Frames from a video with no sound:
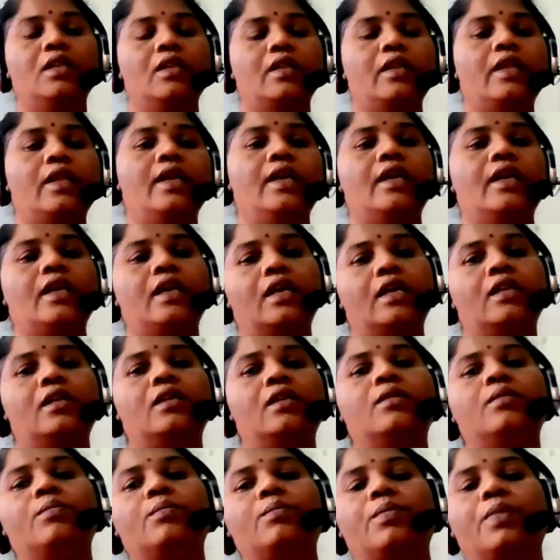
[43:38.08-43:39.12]
they can
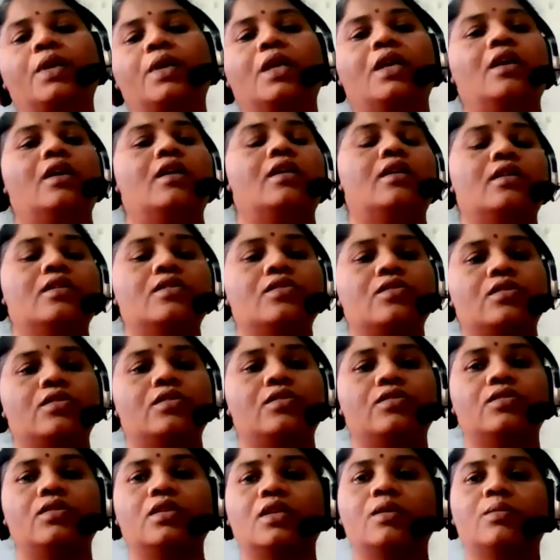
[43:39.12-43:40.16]
pay attention
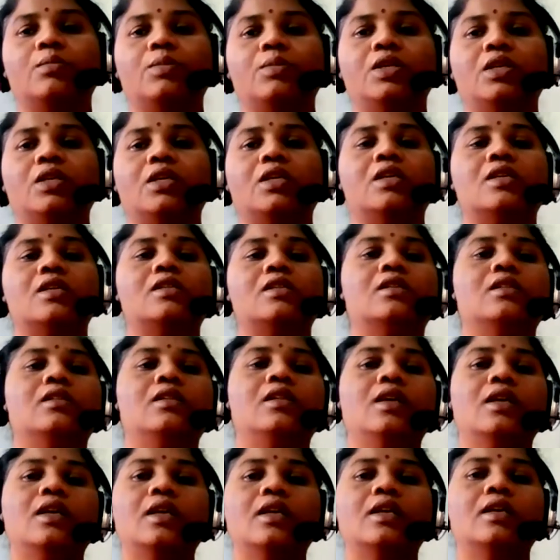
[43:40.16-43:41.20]
to the communication,
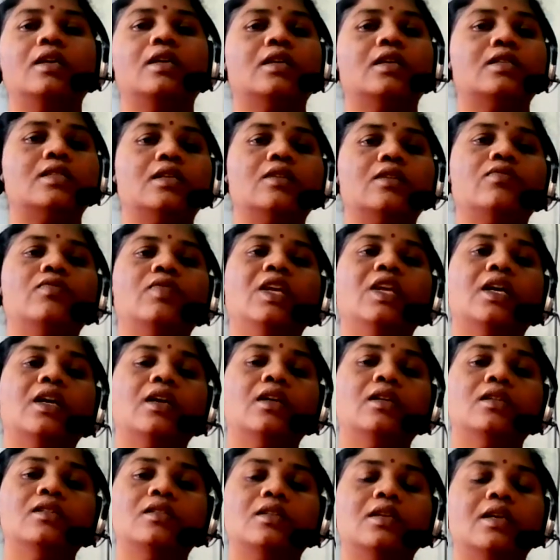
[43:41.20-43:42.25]
they can receive, they
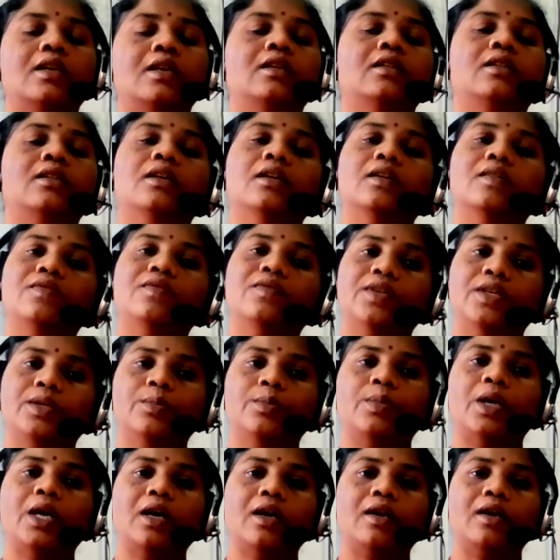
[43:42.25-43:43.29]
can send their
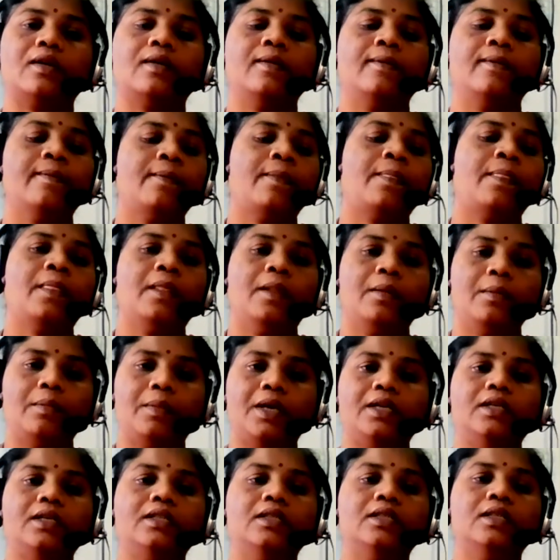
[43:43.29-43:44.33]
feedback.
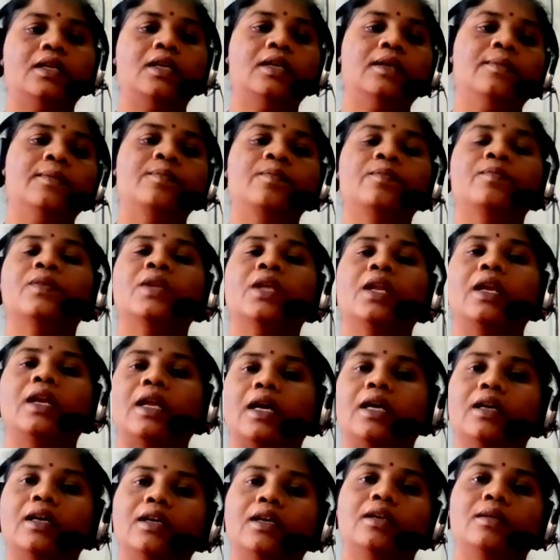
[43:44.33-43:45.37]
But here,
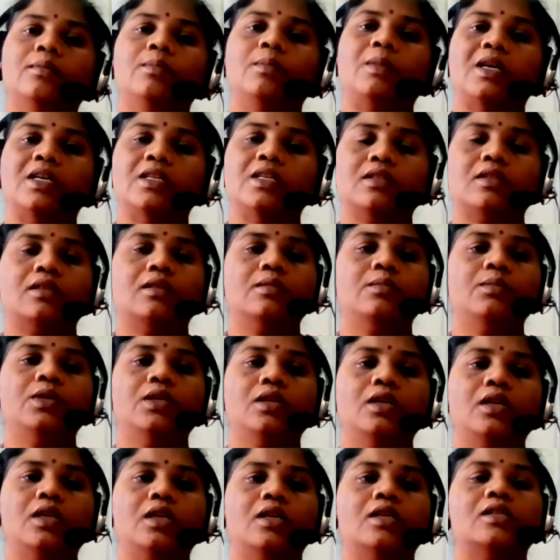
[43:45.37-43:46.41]
like in mass
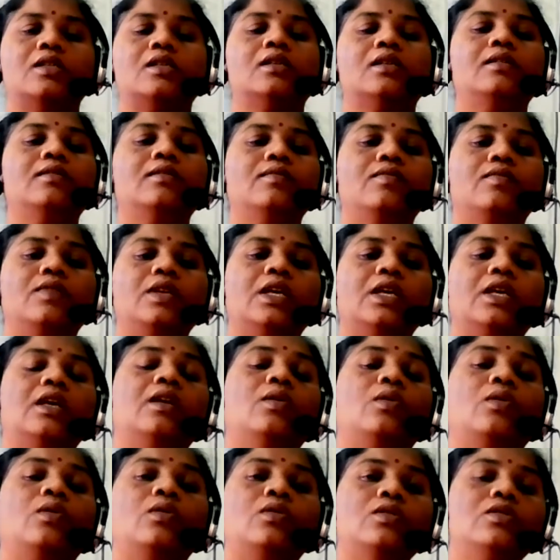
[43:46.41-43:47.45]
communication, we can
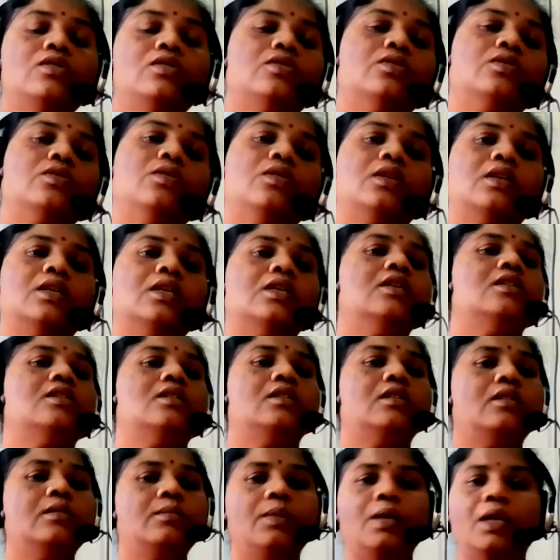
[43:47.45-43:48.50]
also reach
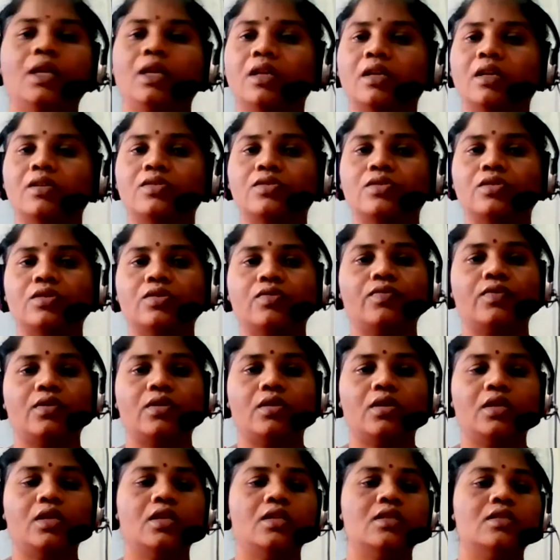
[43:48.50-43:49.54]
the millions of
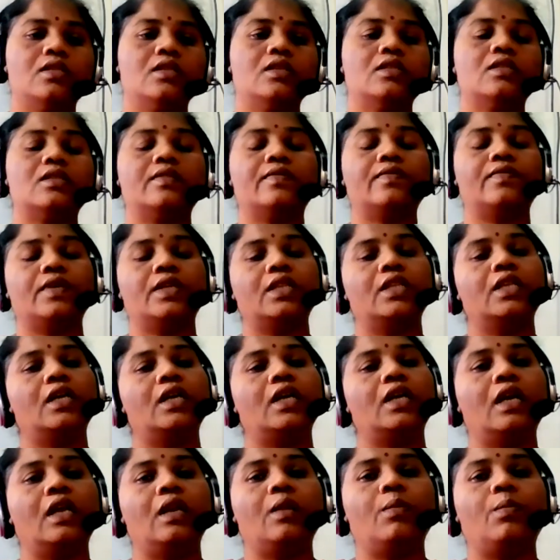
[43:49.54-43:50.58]
audiences with the
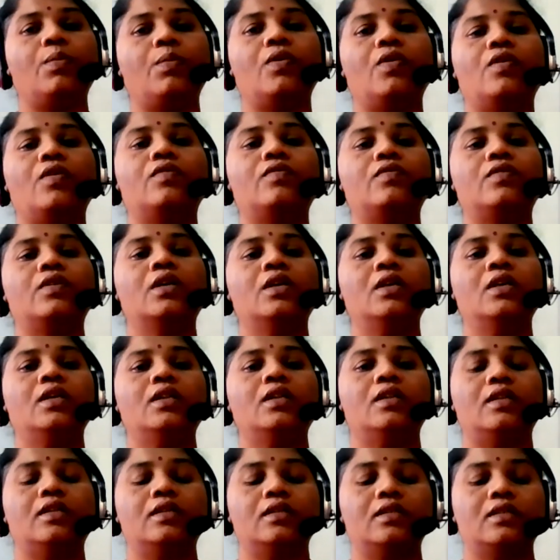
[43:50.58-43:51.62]
help of
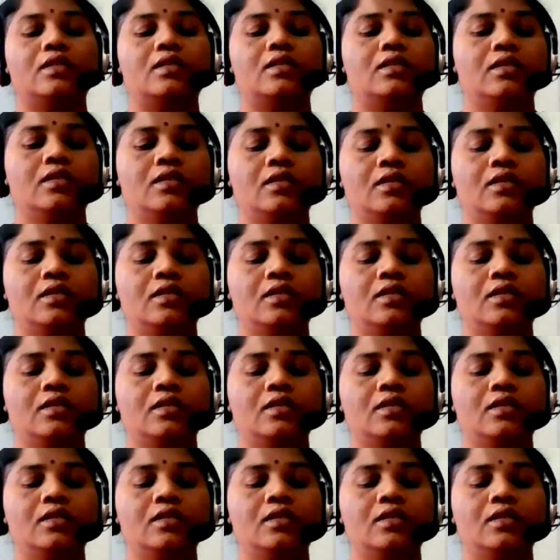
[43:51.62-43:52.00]
the